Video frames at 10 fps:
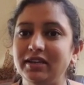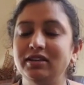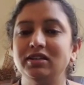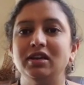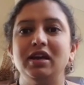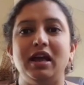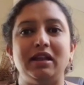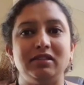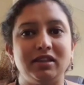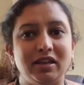it,
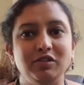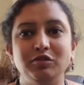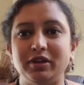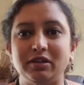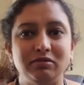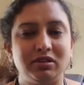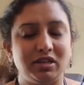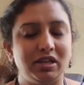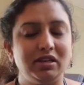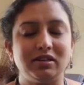and then you can
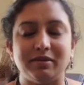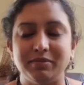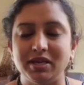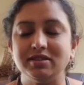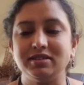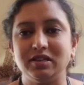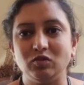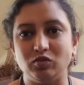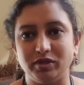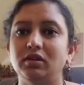create
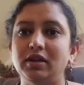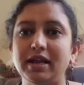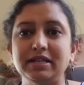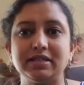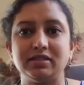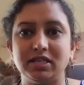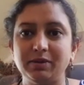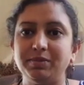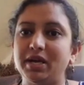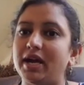amazing work. Let's
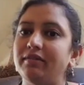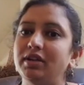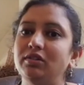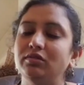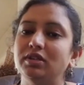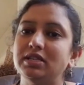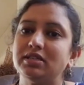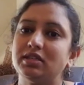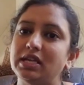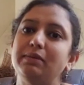deep dive into these
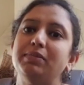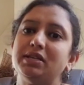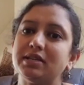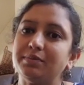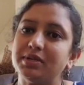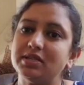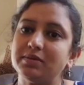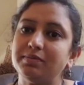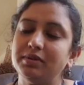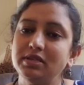three basic
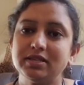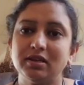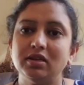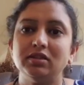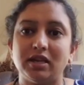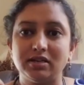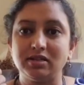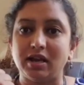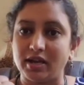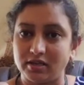principles.
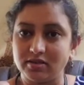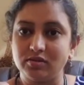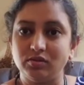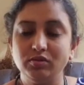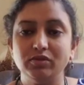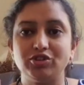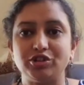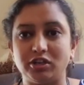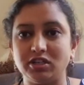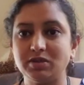That's ISO,
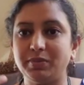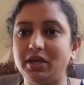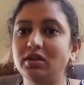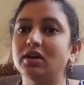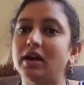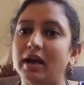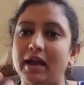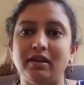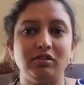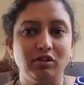shutter speed,
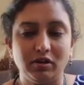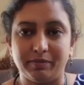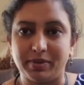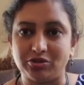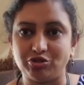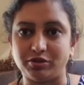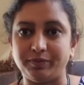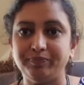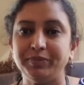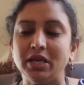and your aperture.
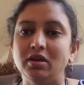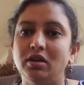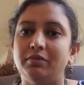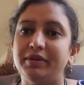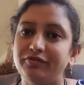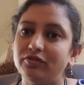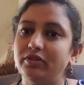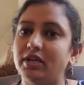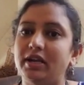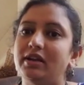Before
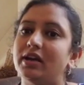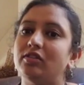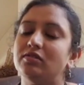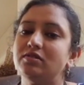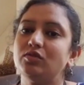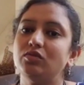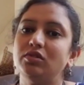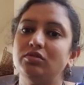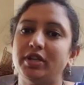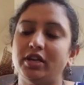that, I also
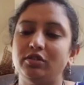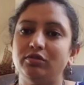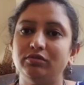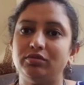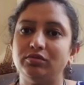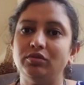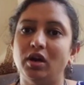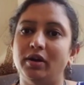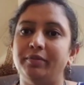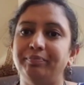want to take you through
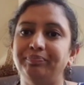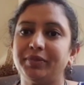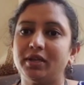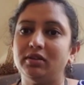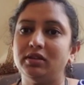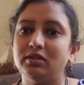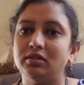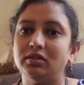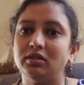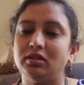
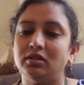the